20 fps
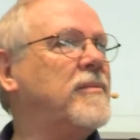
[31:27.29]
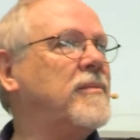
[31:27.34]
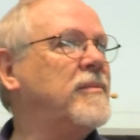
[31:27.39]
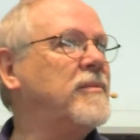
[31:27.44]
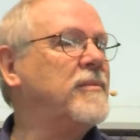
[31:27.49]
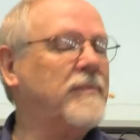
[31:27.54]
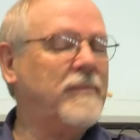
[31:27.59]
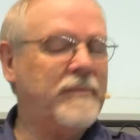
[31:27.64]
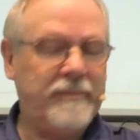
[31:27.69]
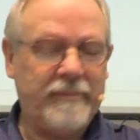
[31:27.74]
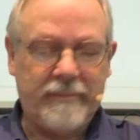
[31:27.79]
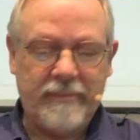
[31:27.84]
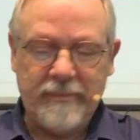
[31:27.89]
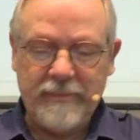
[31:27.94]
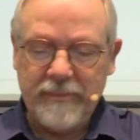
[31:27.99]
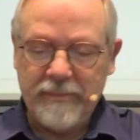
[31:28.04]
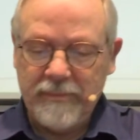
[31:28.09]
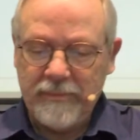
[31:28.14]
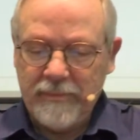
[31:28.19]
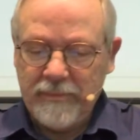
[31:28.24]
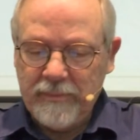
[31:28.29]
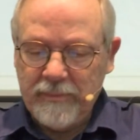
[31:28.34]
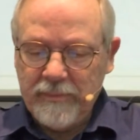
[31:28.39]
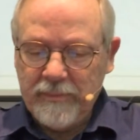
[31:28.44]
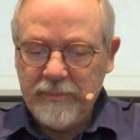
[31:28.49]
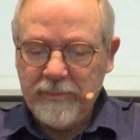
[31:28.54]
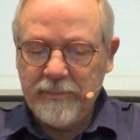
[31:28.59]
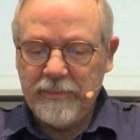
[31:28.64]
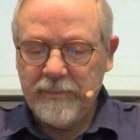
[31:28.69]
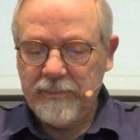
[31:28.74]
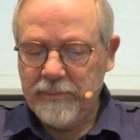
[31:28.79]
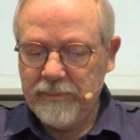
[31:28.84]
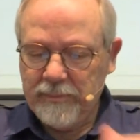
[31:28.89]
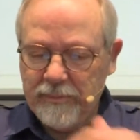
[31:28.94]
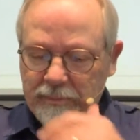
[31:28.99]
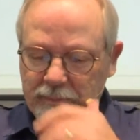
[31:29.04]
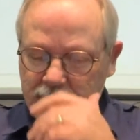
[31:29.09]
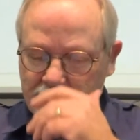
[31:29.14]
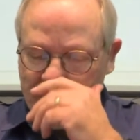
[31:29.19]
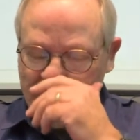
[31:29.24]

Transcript: (no one is talking)